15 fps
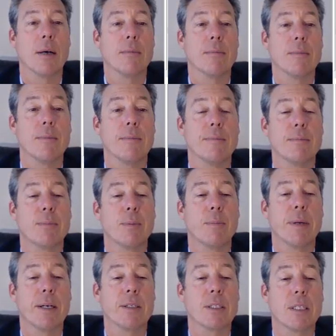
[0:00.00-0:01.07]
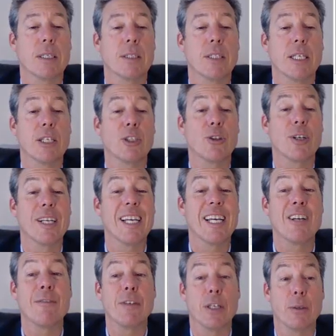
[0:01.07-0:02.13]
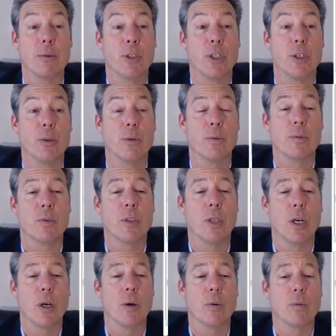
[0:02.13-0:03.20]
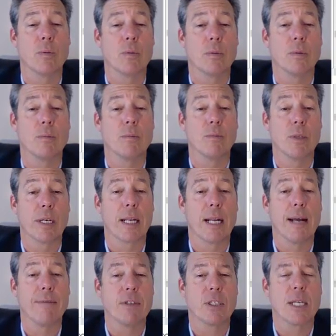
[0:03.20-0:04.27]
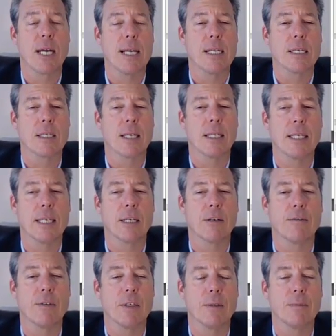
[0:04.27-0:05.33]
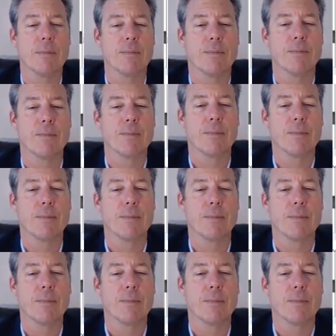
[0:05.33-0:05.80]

Uh, prepare a signature at interview too, so they're going to have you sign this at the interview.